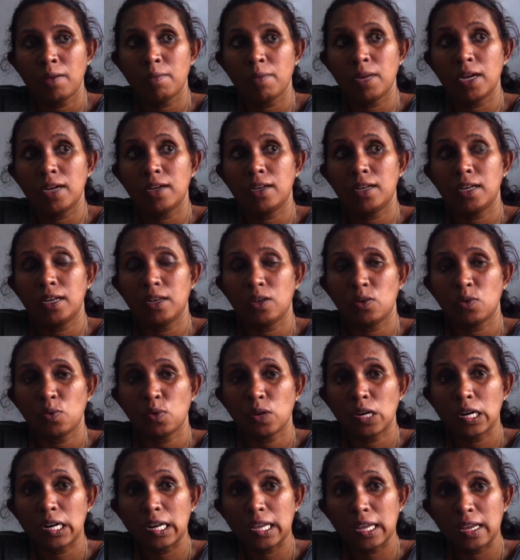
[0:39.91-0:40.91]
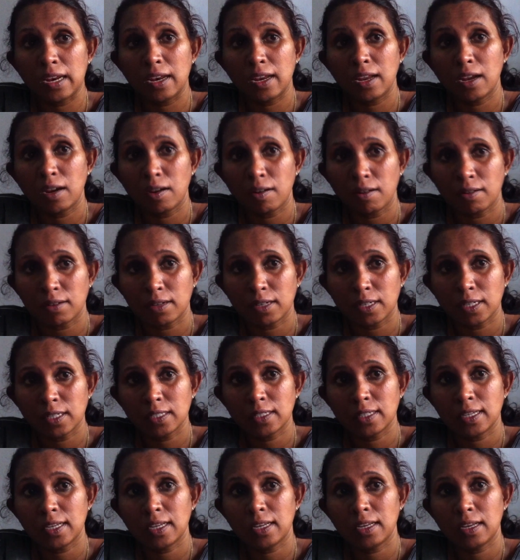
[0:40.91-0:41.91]
but in rural area,
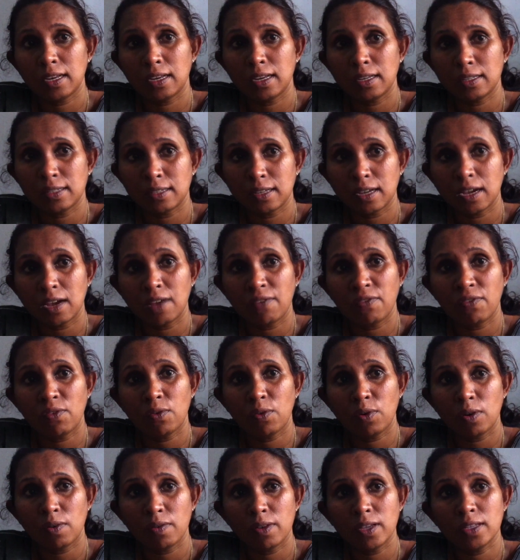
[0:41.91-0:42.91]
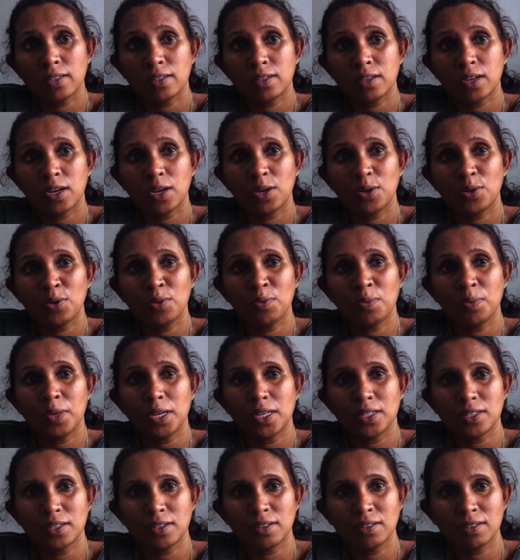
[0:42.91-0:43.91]
doctors and staff always try to
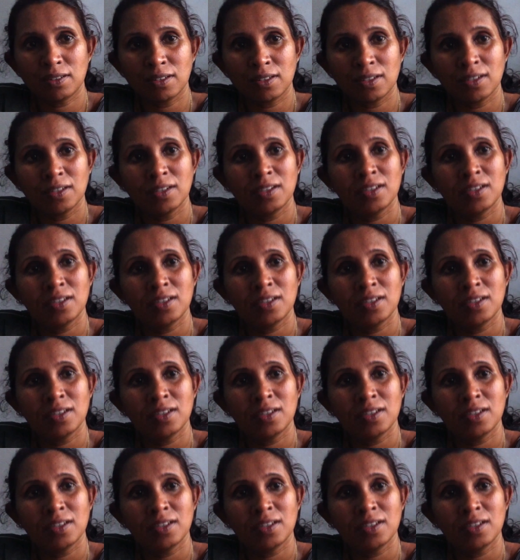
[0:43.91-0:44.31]
patient